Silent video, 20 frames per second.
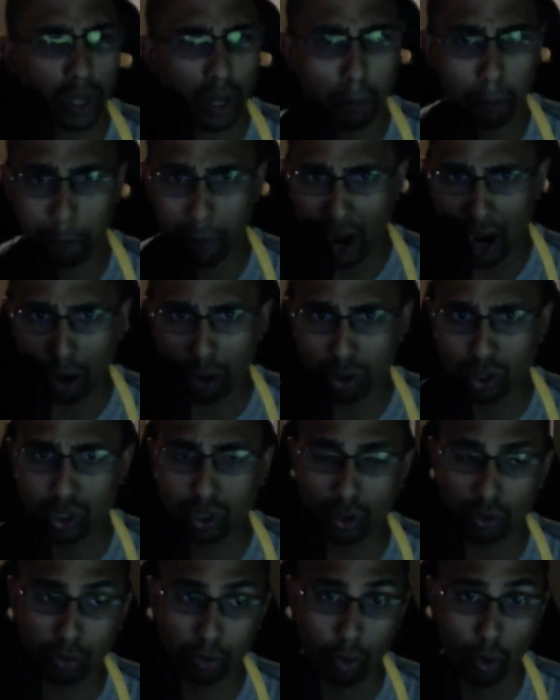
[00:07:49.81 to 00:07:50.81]

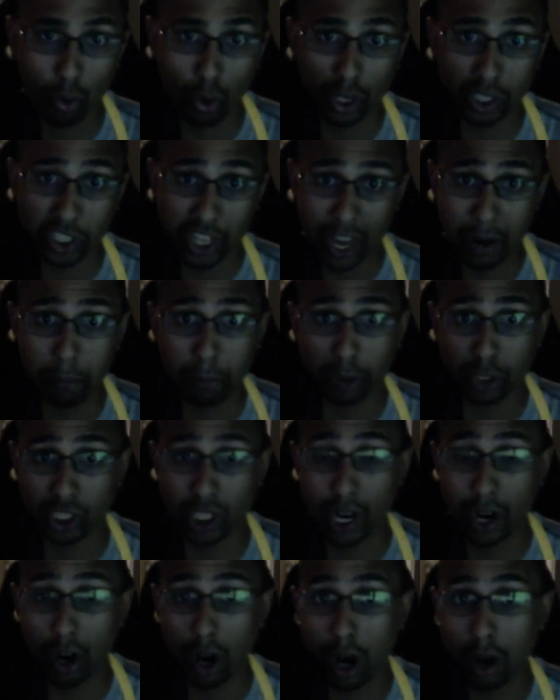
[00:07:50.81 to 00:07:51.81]
BOUSE for
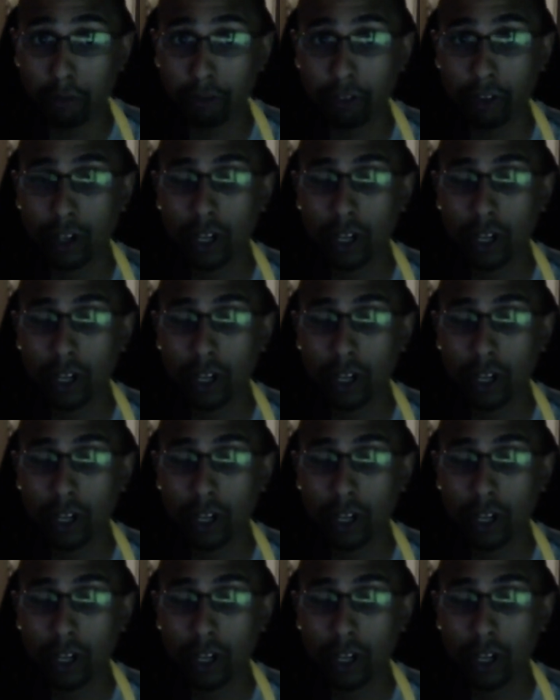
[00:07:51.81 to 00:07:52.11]
10% off,